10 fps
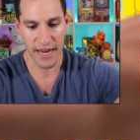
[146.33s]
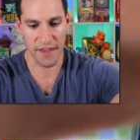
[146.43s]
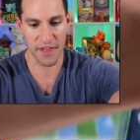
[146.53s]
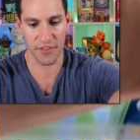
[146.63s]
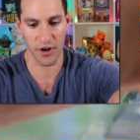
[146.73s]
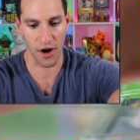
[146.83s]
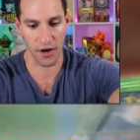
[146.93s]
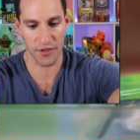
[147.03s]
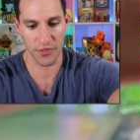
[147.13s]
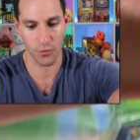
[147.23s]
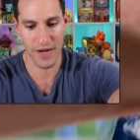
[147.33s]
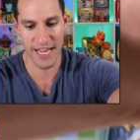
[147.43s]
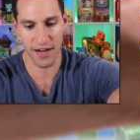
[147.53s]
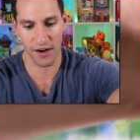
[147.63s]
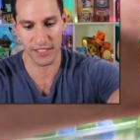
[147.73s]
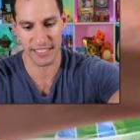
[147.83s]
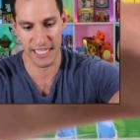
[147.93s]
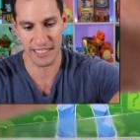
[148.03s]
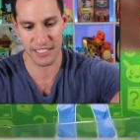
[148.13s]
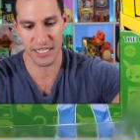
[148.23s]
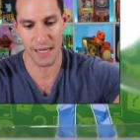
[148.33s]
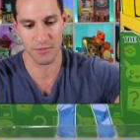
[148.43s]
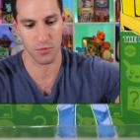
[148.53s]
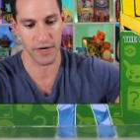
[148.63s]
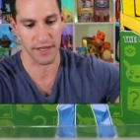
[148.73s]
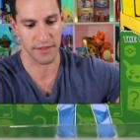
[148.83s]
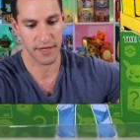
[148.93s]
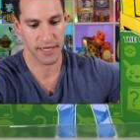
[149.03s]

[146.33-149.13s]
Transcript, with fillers: And then there are three cards that this comes with.